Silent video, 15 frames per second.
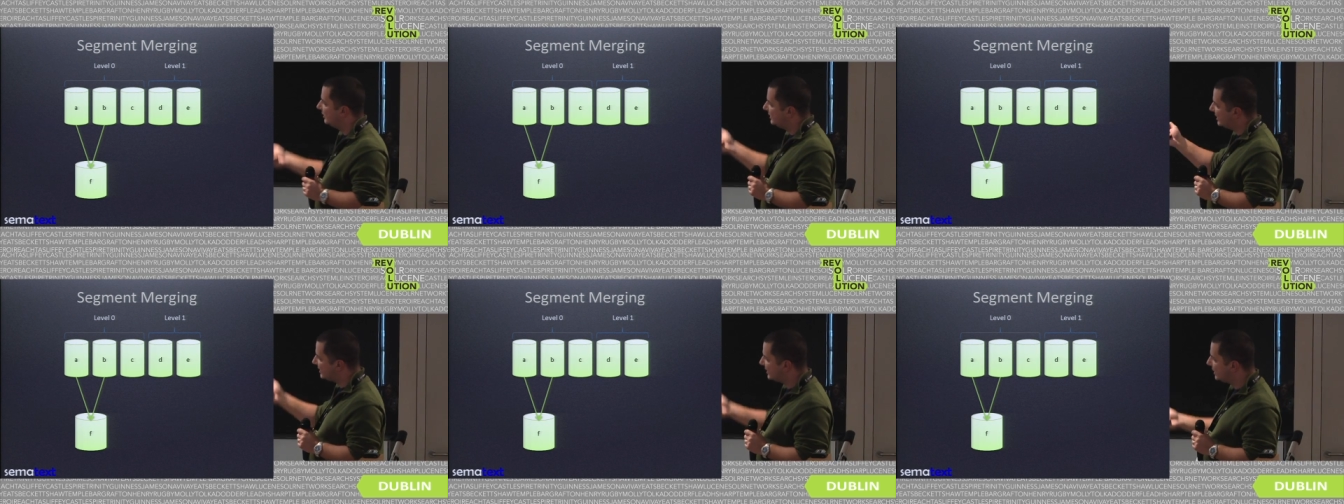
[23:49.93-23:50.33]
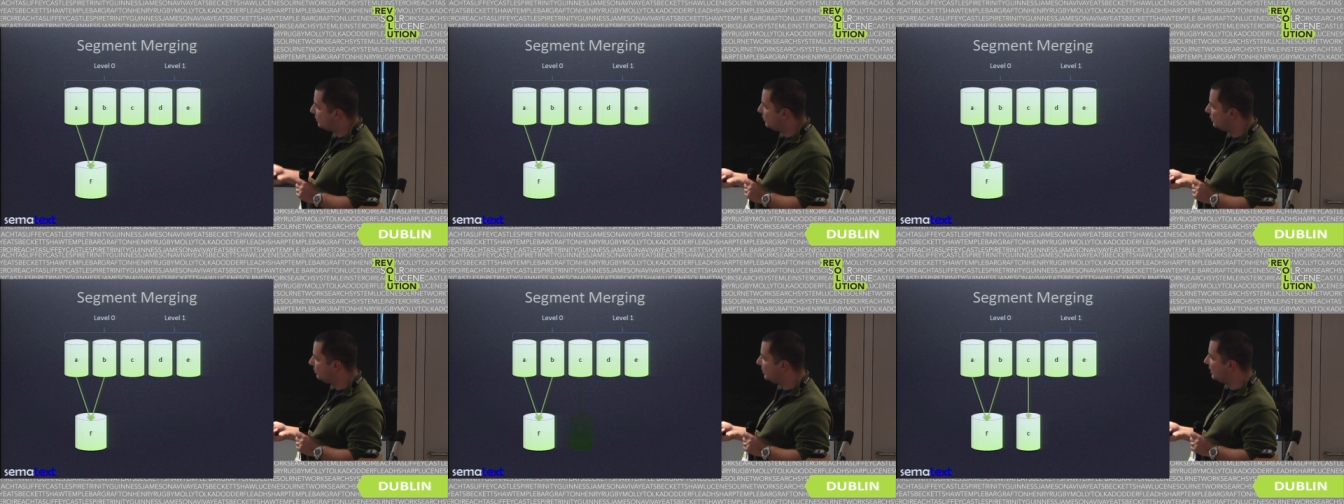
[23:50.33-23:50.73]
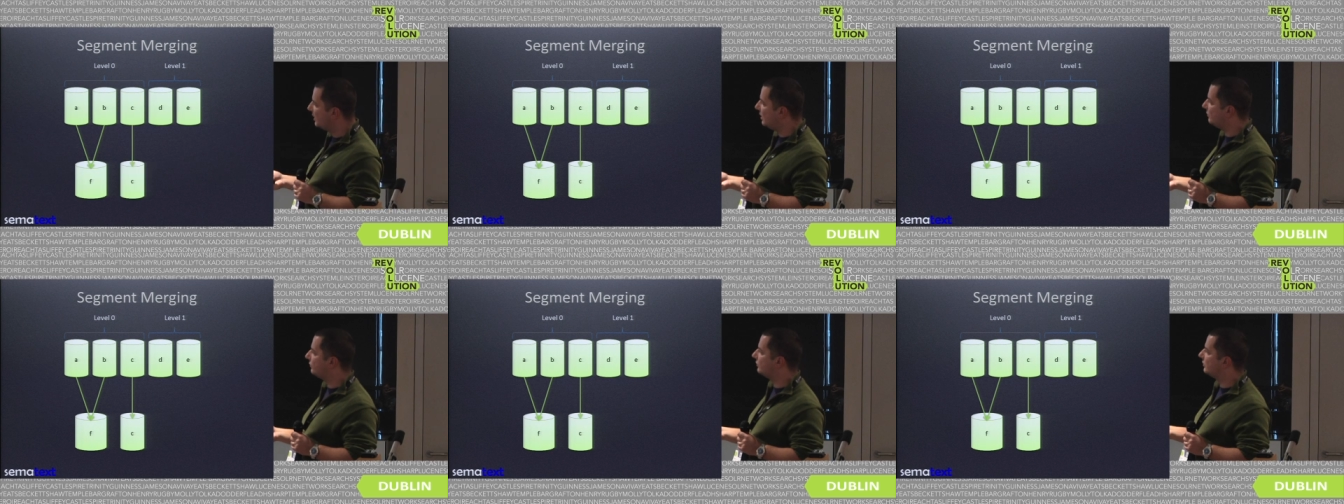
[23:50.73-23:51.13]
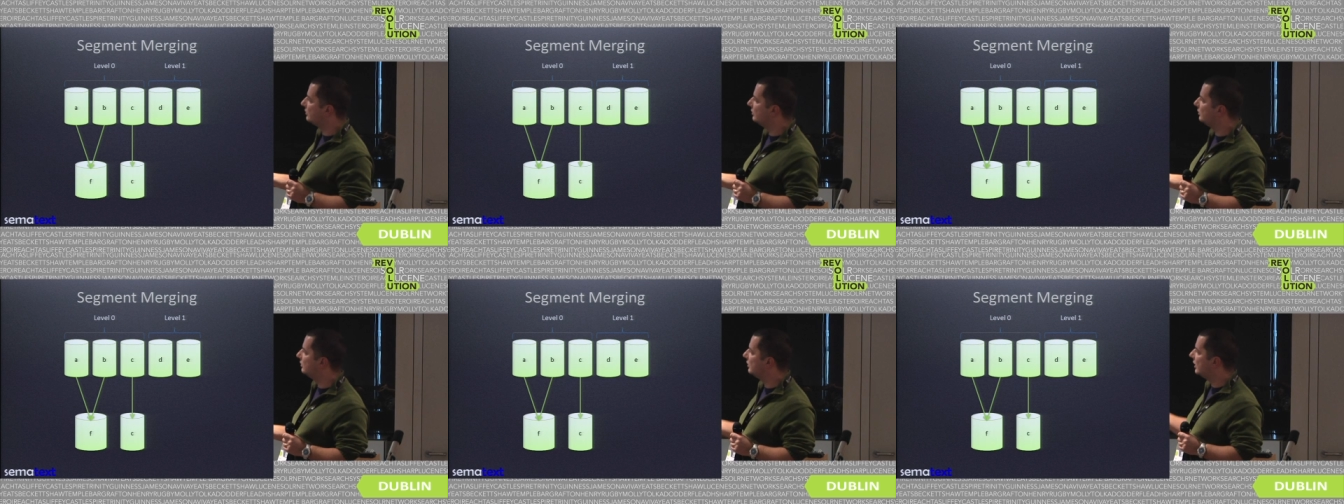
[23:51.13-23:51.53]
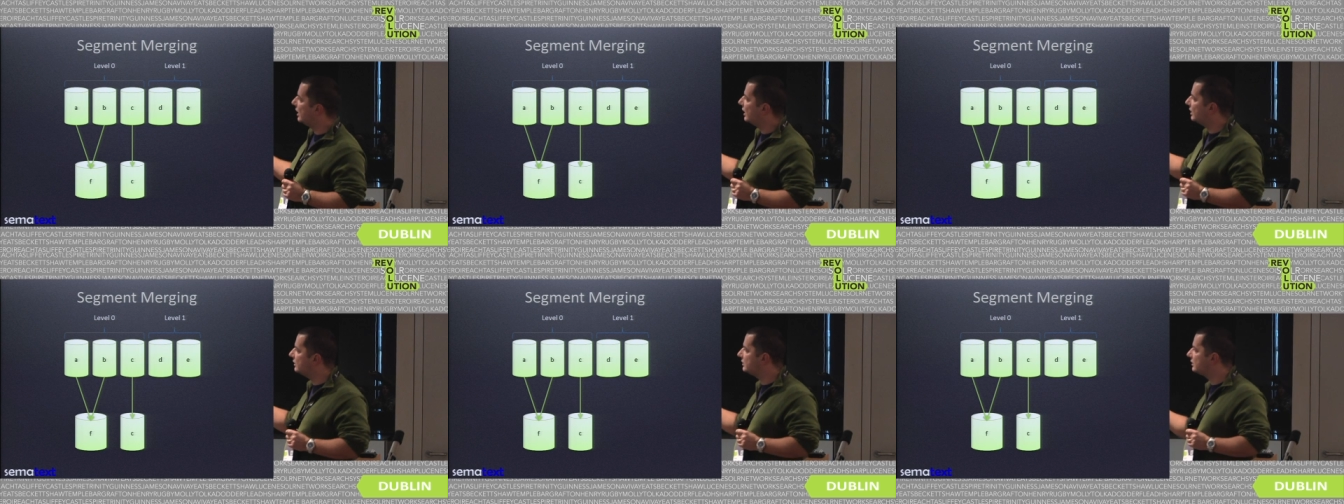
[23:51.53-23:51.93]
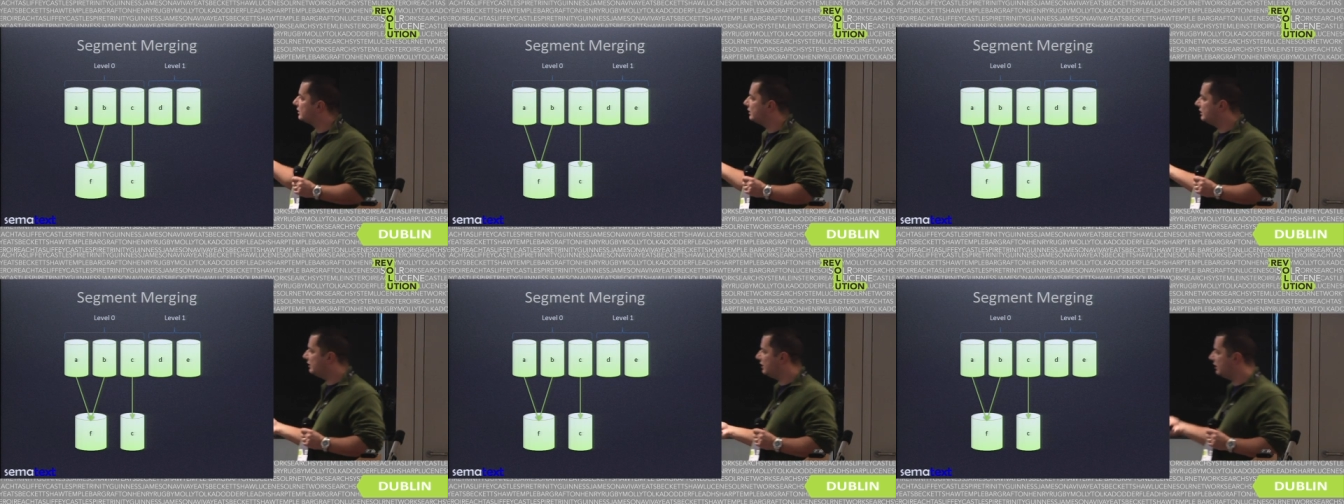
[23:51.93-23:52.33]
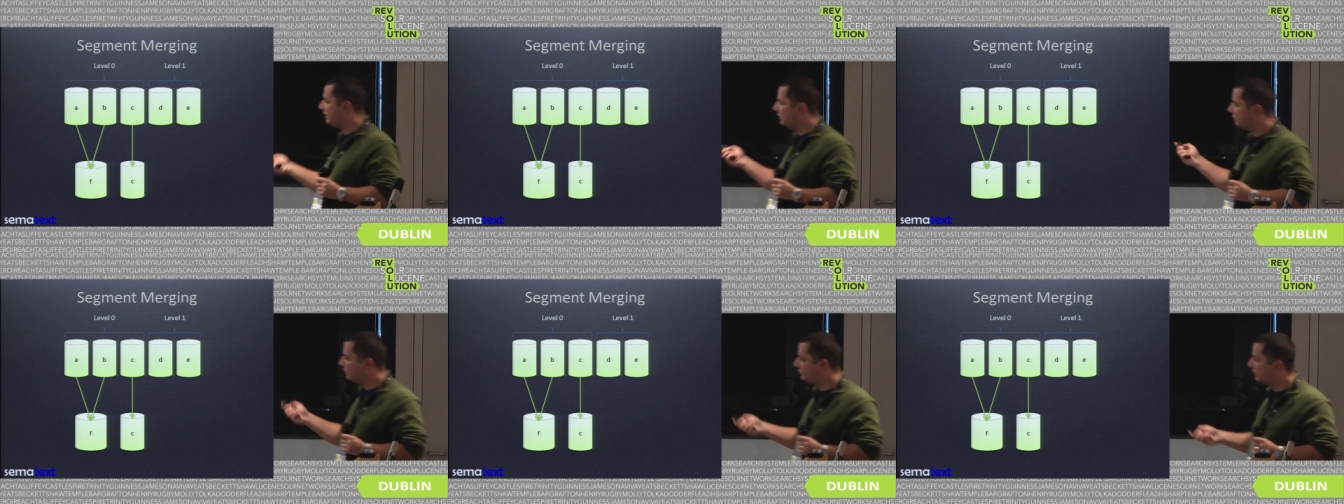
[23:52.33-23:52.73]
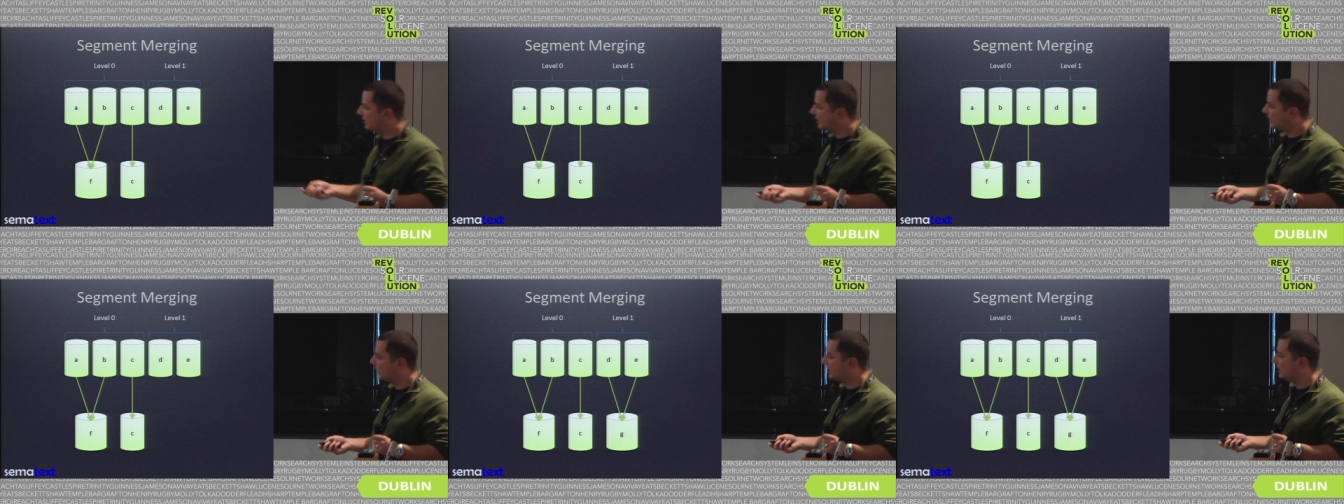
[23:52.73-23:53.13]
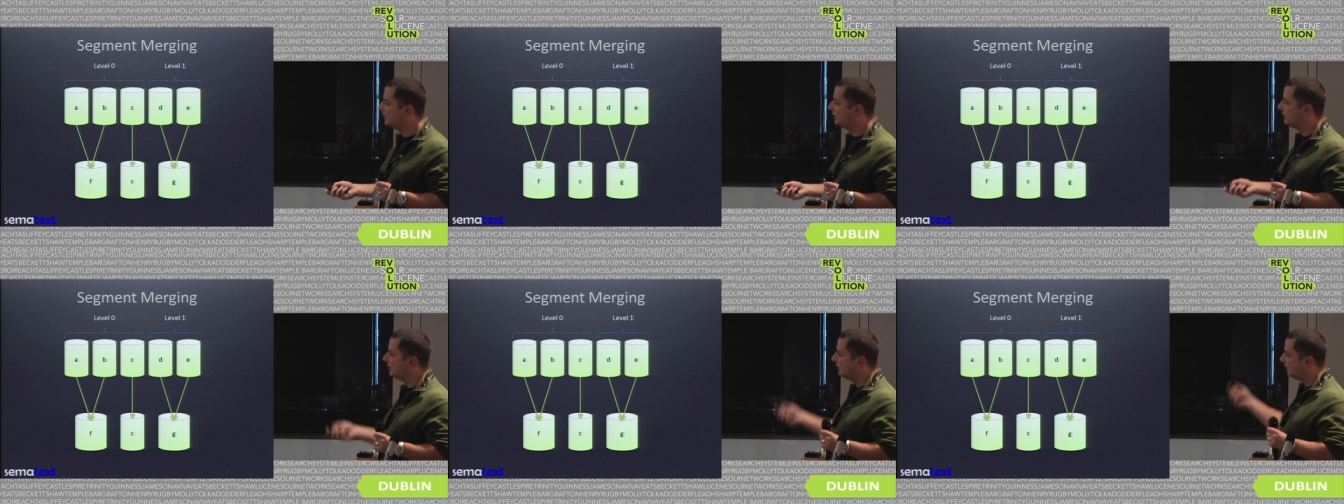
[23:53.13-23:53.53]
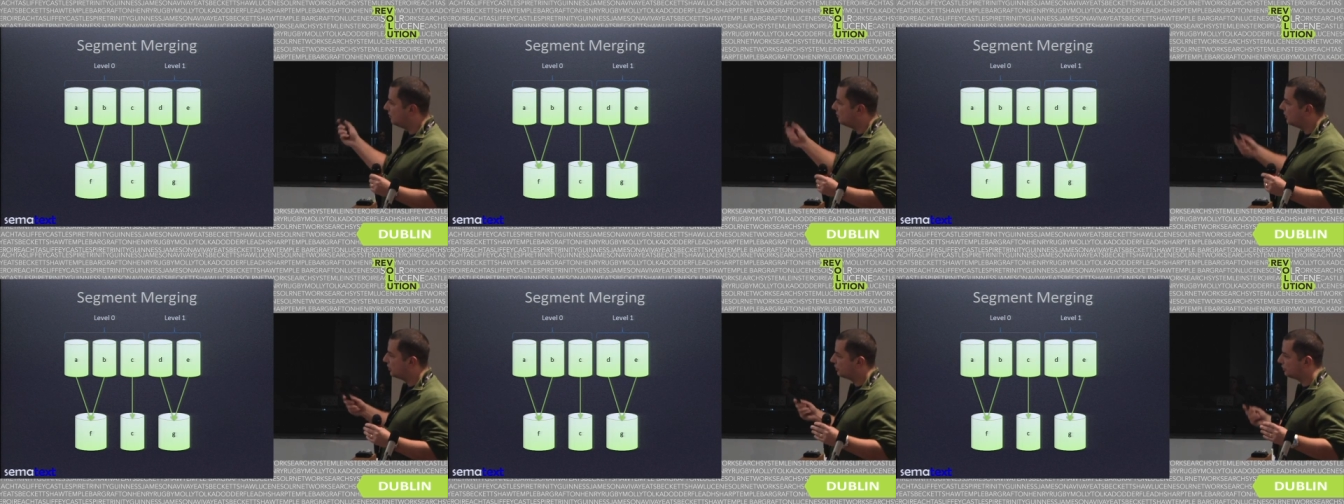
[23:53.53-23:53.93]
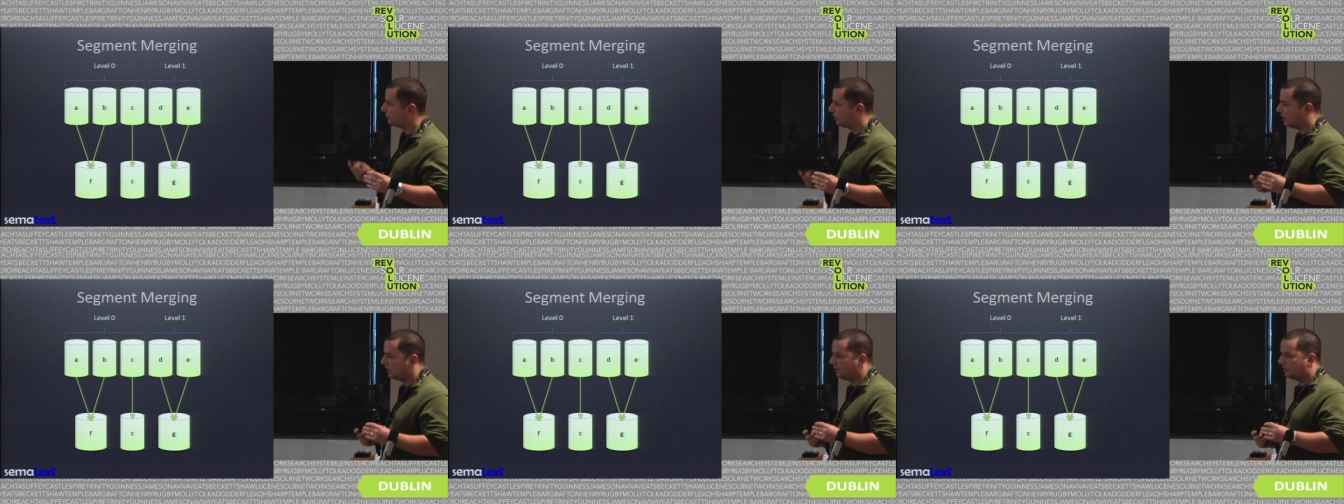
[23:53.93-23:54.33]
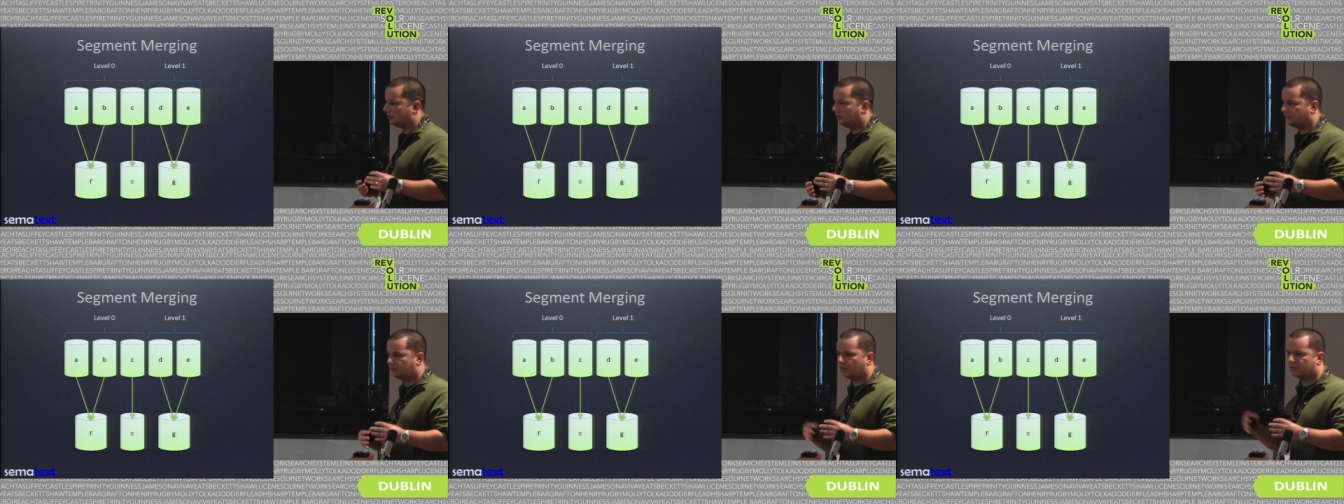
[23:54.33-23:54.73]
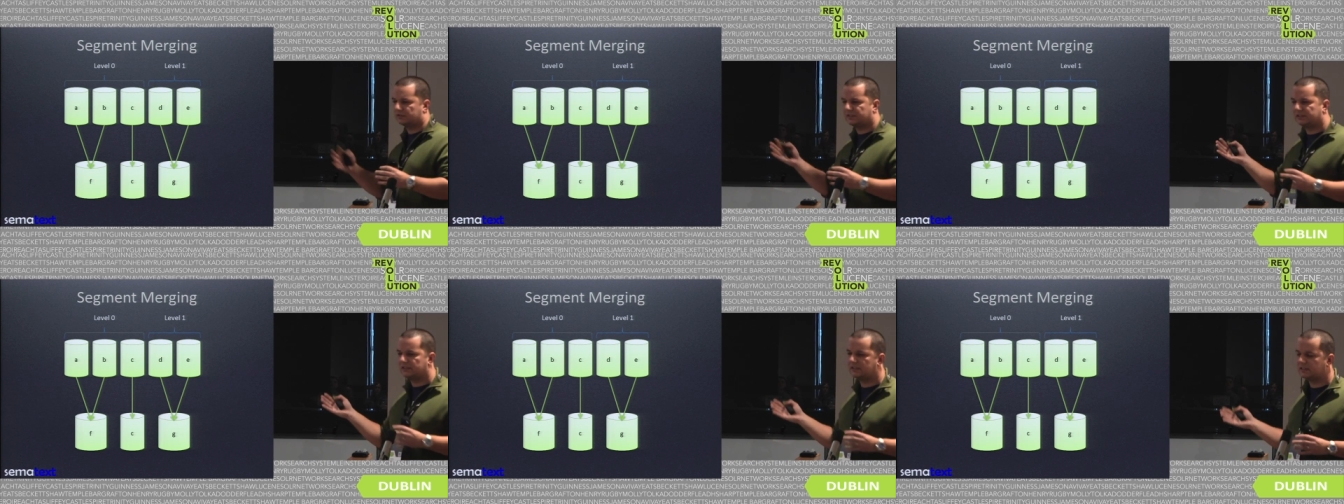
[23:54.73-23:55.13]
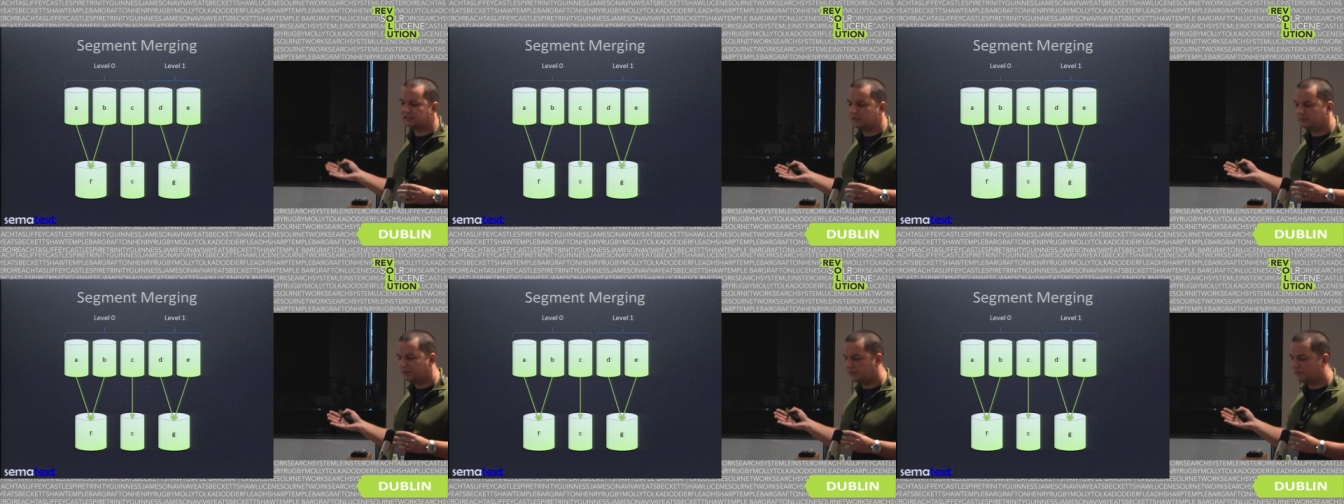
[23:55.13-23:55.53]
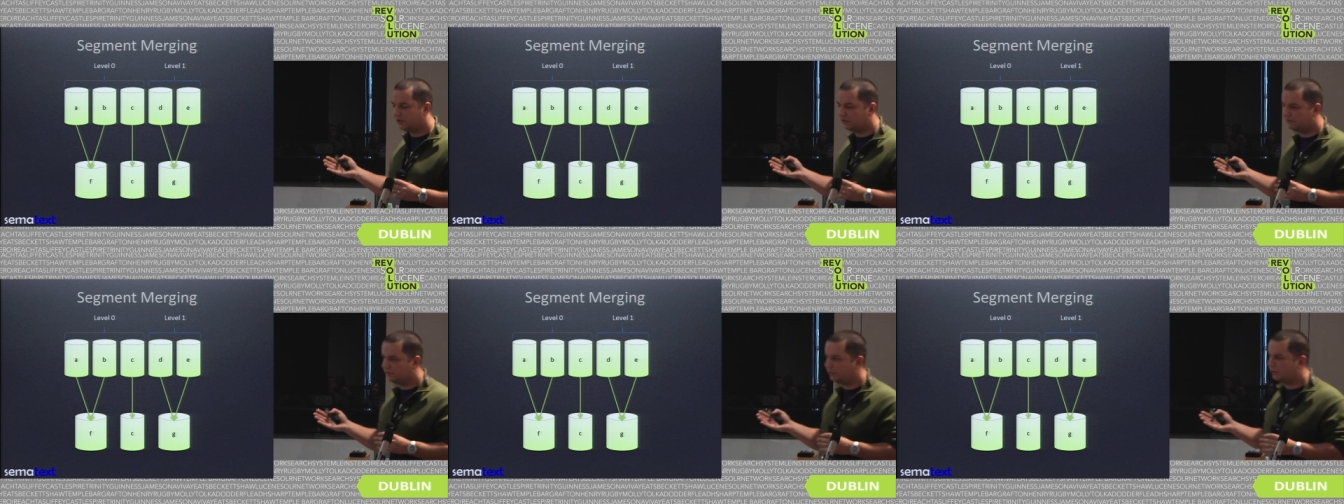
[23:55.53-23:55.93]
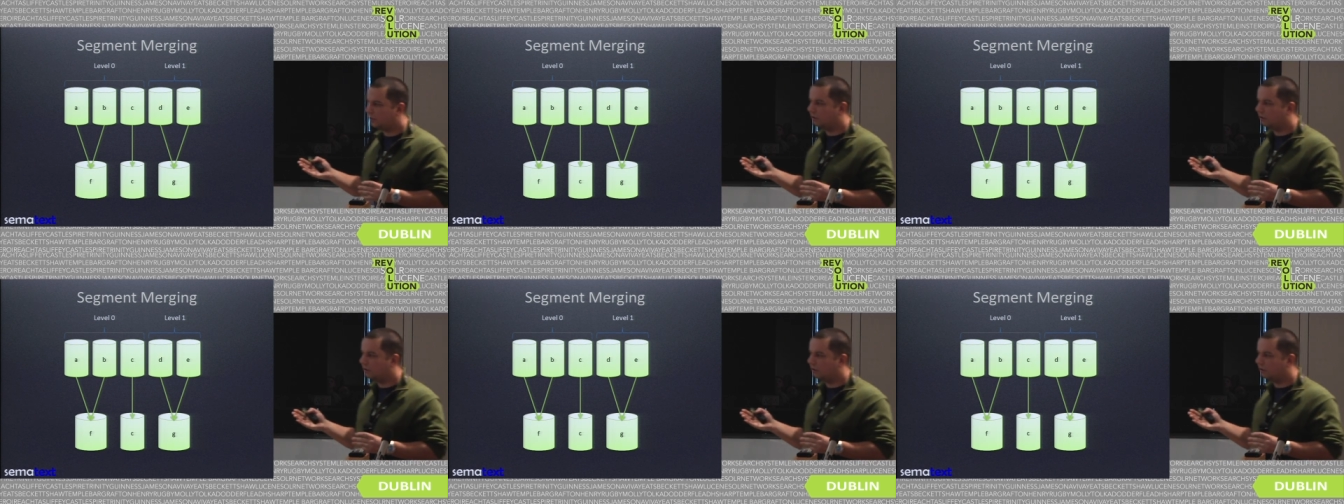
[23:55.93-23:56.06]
The C will be left, and DE will be again merged together. Of course, this is a simplified view